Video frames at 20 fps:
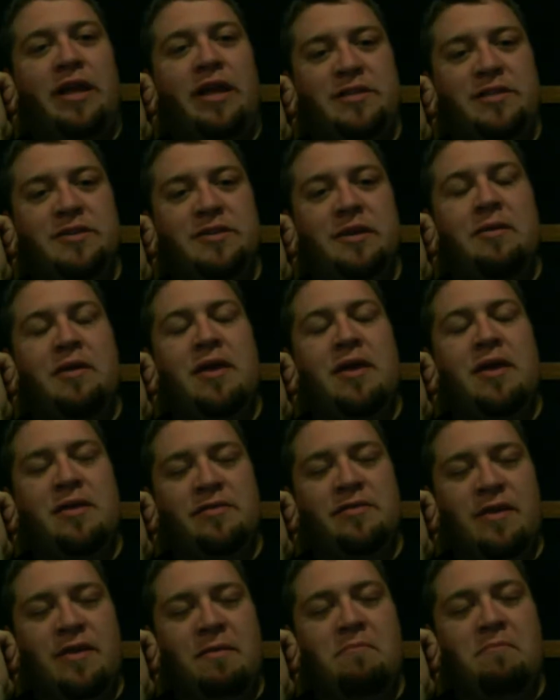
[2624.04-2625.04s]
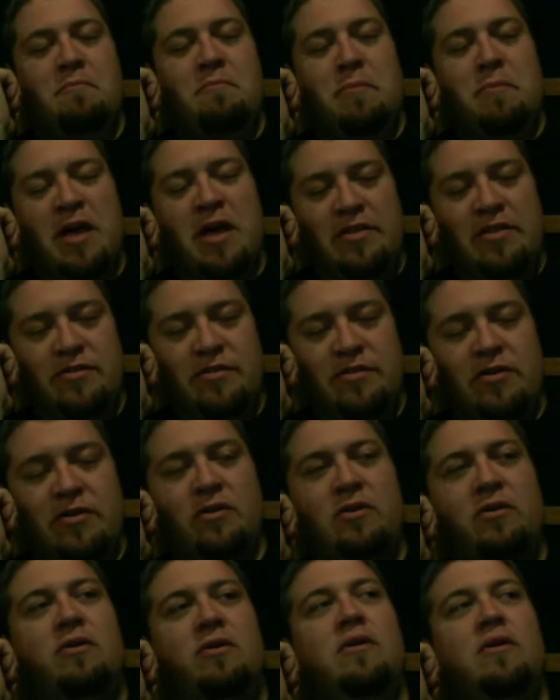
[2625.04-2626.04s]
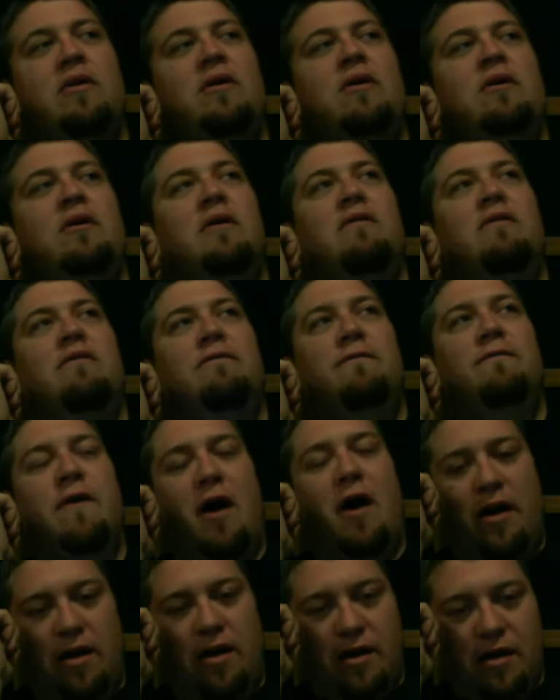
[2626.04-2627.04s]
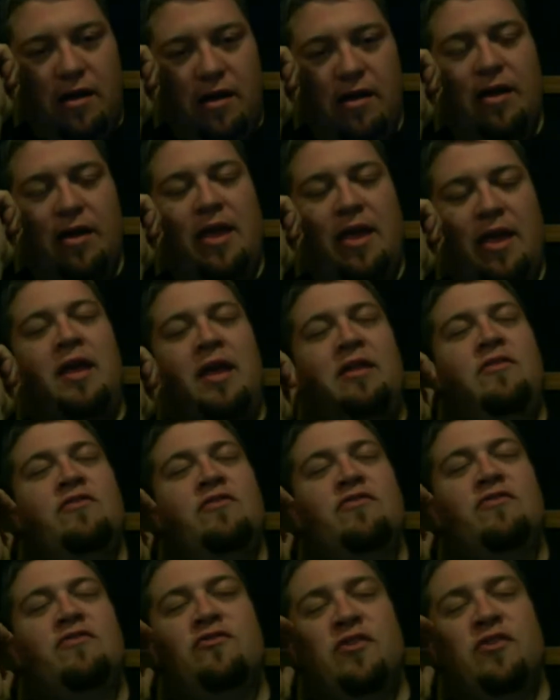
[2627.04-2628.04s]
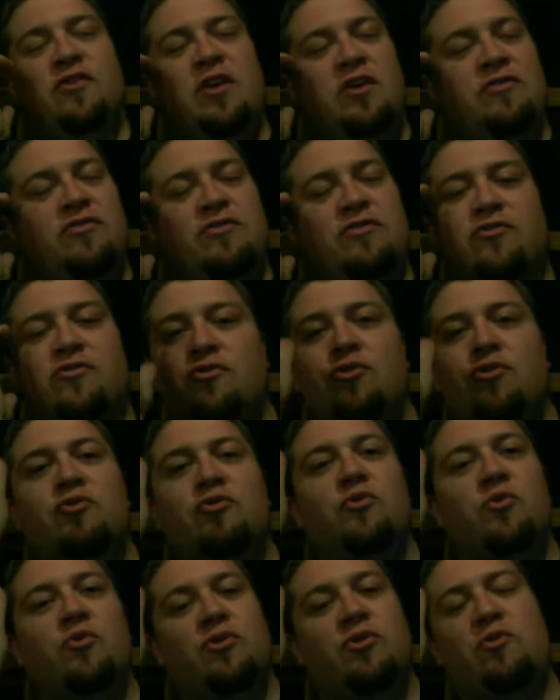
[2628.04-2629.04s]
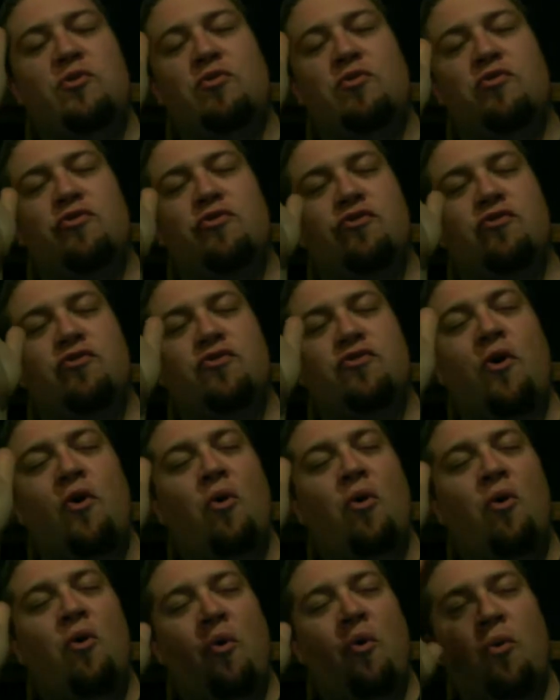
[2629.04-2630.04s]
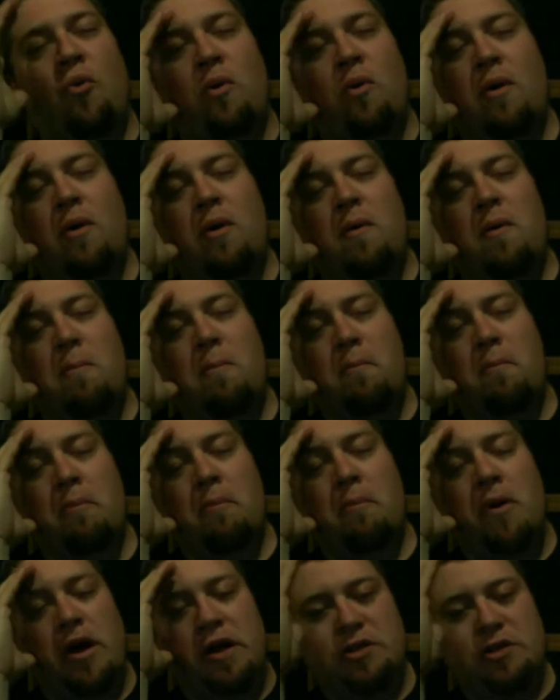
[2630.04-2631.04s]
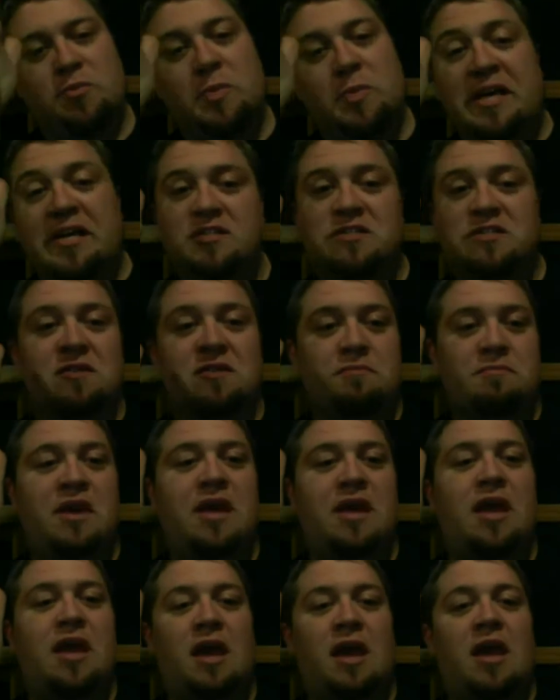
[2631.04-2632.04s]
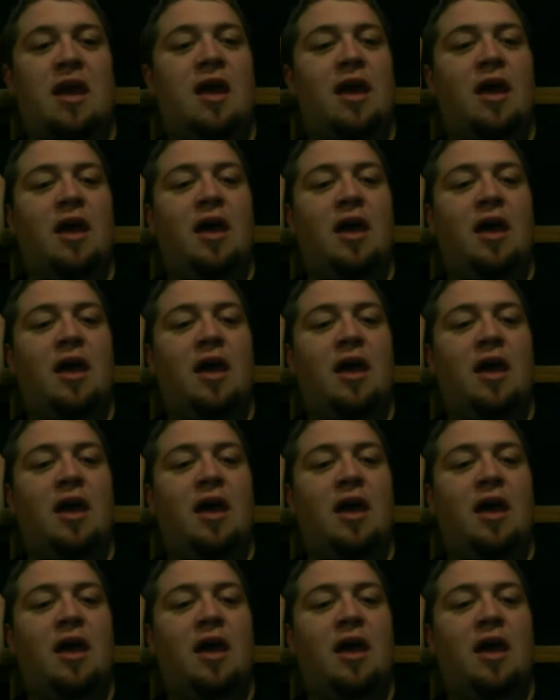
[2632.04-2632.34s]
is a mental fuck. It screws with you so much, because to me,